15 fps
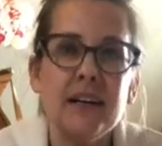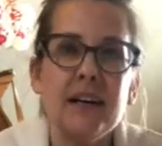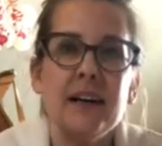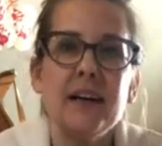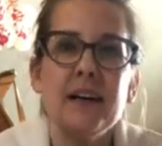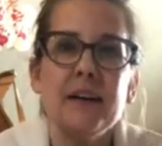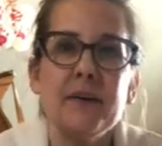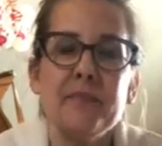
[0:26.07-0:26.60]

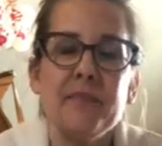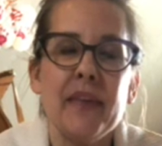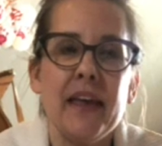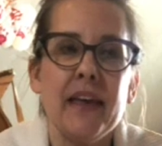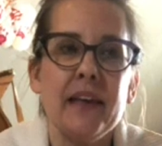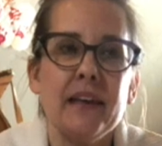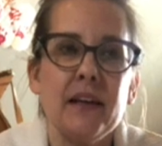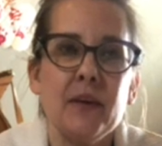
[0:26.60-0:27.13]

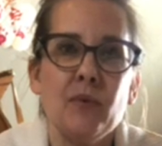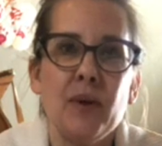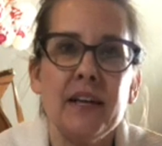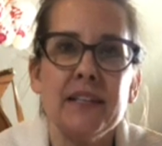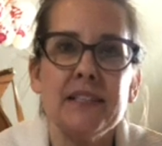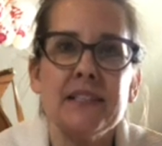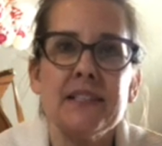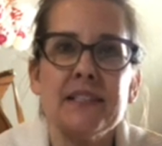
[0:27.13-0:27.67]
And I
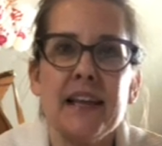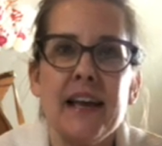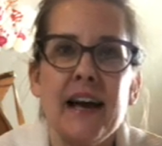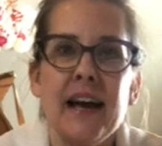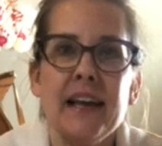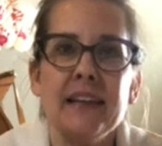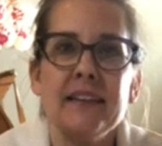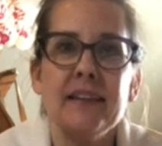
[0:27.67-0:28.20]
wanted to say
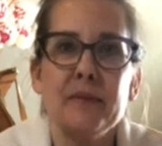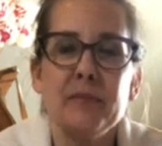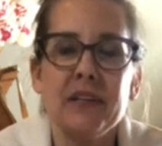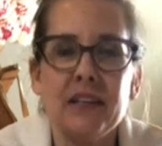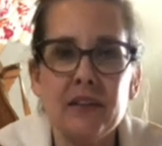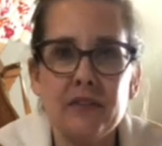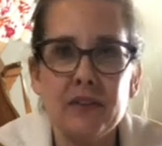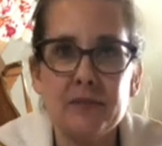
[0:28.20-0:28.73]
hi to them and
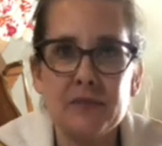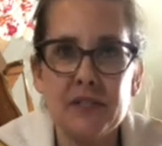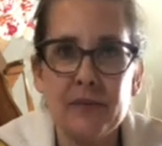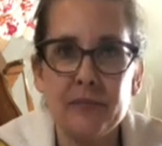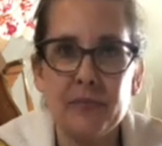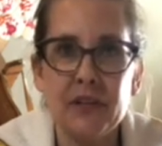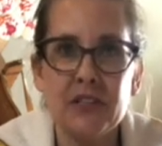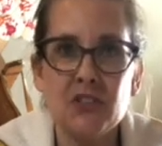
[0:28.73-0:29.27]
give them
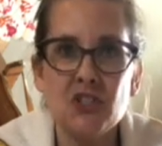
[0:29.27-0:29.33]
something